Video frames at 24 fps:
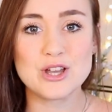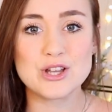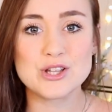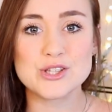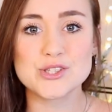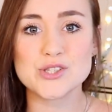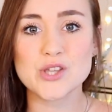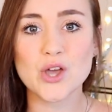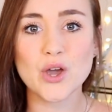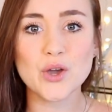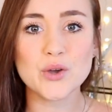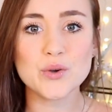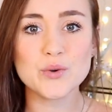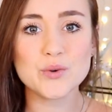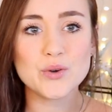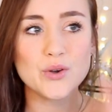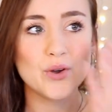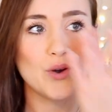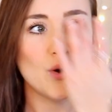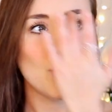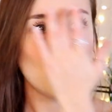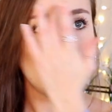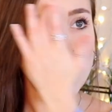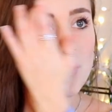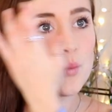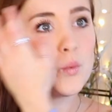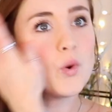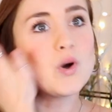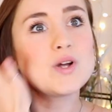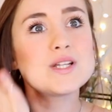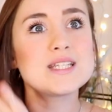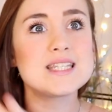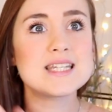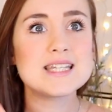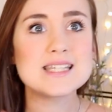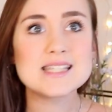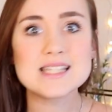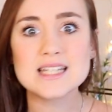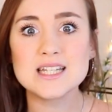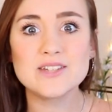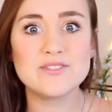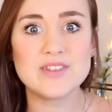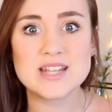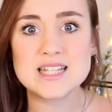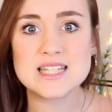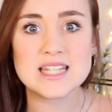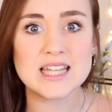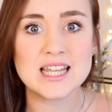So what does
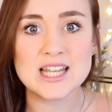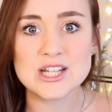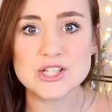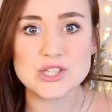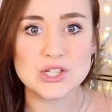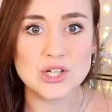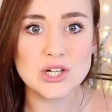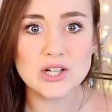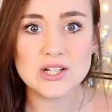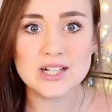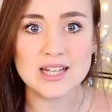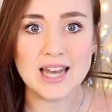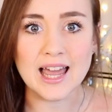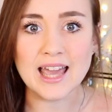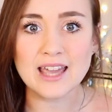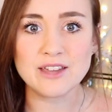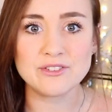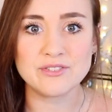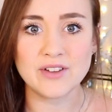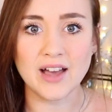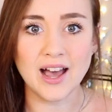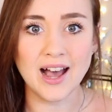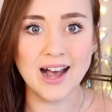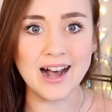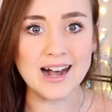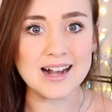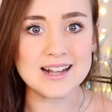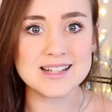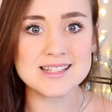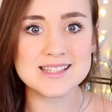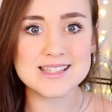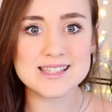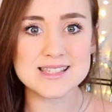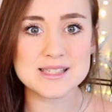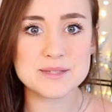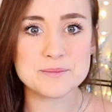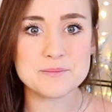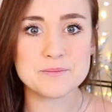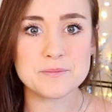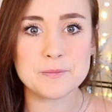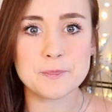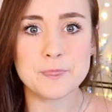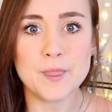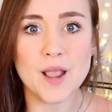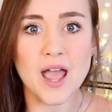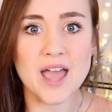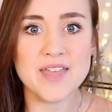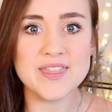Leviticus look like for us?
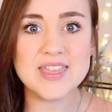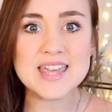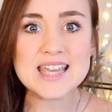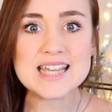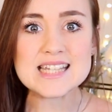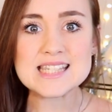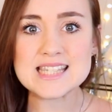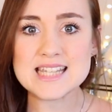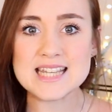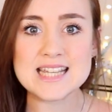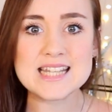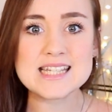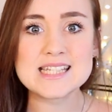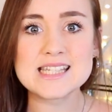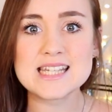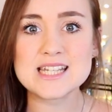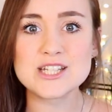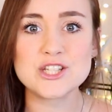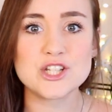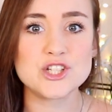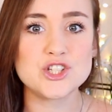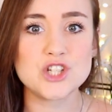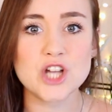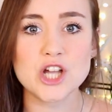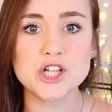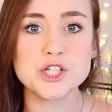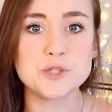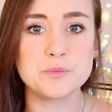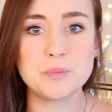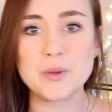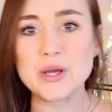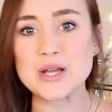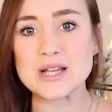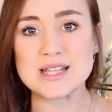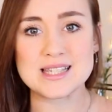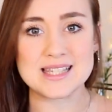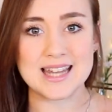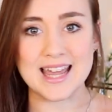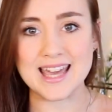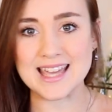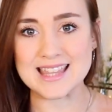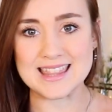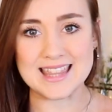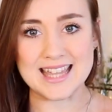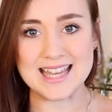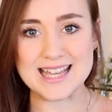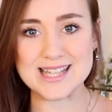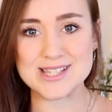I think it's easy to judge books
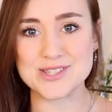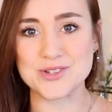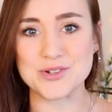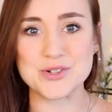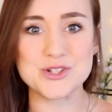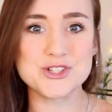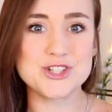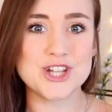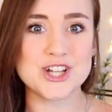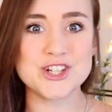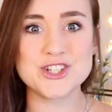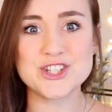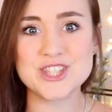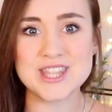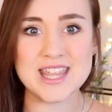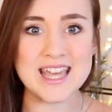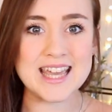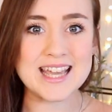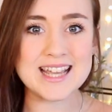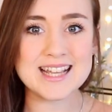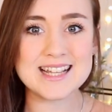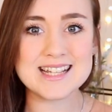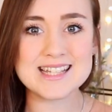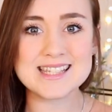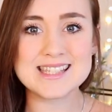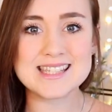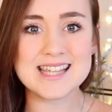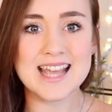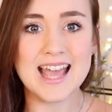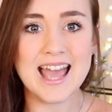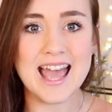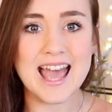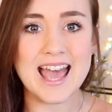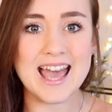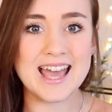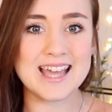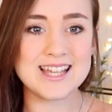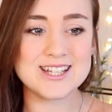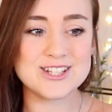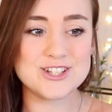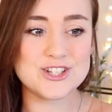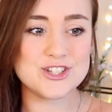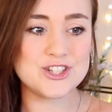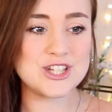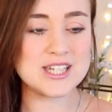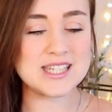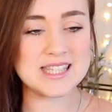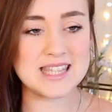like this or judge things
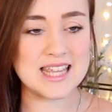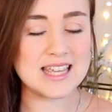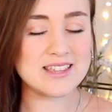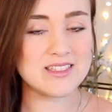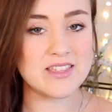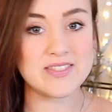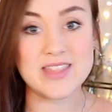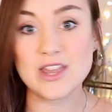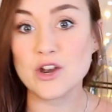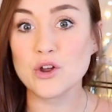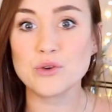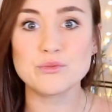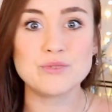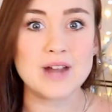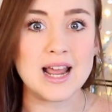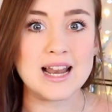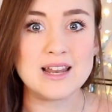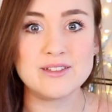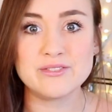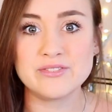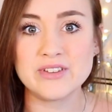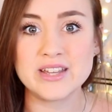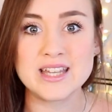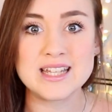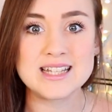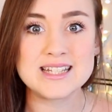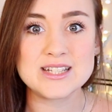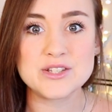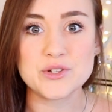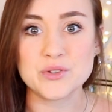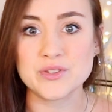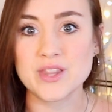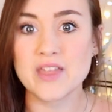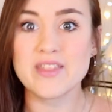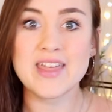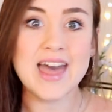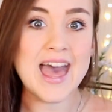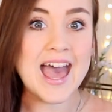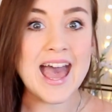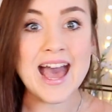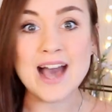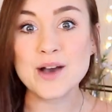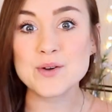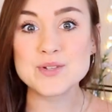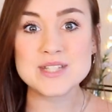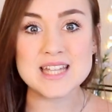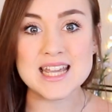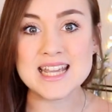and just think that they're not relevant or that they're
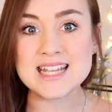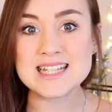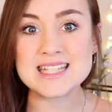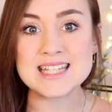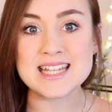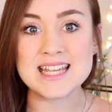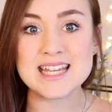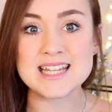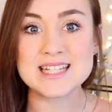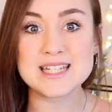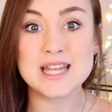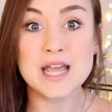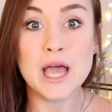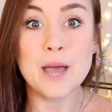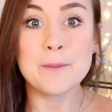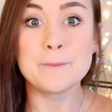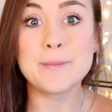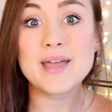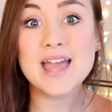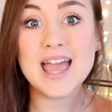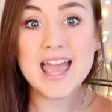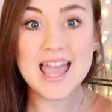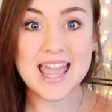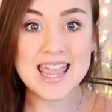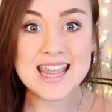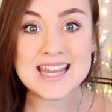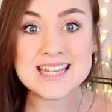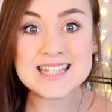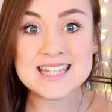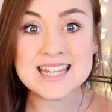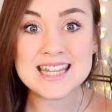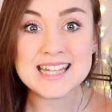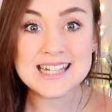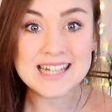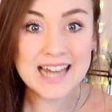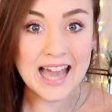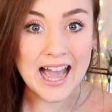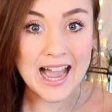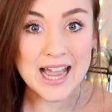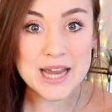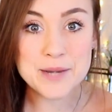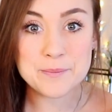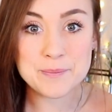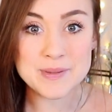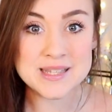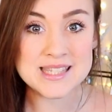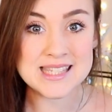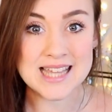outdated, but
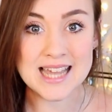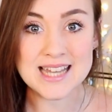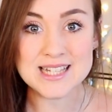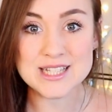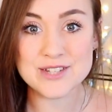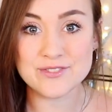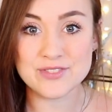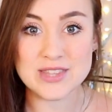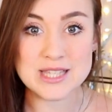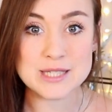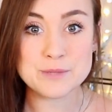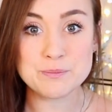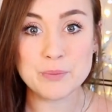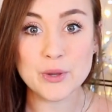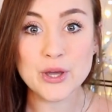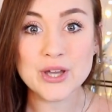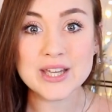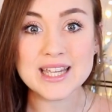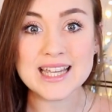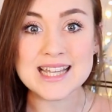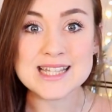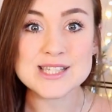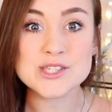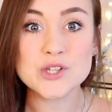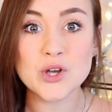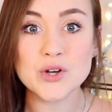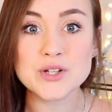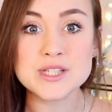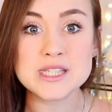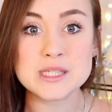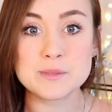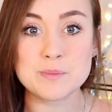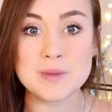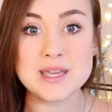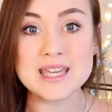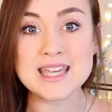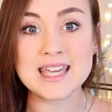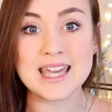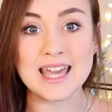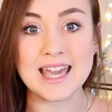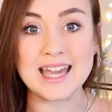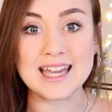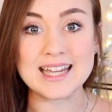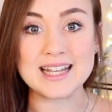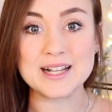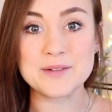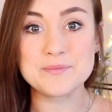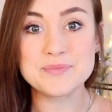89% of this book is God
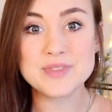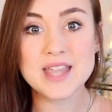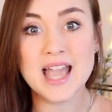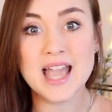speaking.